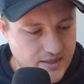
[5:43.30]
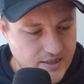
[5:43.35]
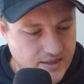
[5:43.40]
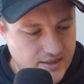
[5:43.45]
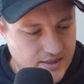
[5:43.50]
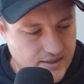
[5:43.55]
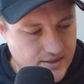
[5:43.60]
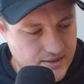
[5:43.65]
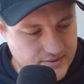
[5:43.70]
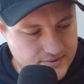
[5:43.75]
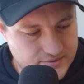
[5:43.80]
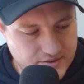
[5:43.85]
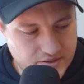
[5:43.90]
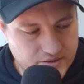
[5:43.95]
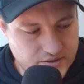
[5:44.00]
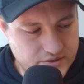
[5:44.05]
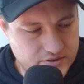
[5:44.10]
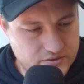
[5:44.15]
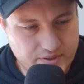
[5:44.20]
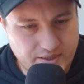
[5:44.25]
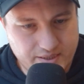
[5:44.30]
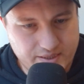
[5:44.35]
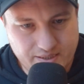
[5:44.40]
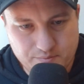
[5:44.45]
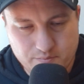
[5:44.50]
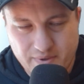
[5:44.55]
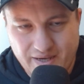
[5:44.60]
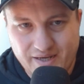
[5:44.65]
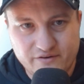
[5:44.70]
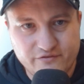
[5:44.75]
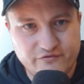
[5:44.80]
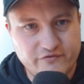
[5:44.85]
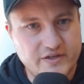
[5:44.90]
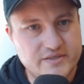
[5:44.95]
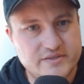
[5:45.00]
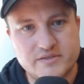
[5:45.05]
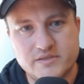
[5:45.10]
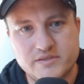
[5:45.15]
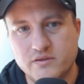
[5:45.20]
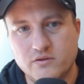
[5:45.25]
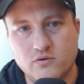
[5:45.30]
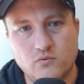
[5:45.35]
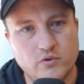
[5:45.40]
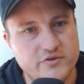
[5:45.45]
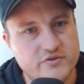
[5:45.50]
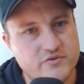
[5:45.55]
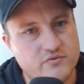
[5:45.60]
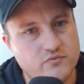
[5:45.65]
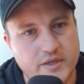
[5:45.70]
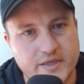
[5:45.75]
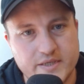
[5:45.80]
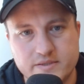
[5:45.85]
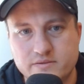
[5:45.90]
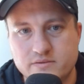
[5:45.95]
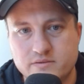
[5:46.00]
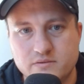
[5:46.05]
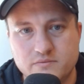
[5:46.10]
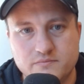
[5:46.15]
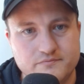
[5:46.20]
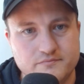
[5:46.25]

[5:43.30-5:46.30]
You know, and it manifests in the worst ways.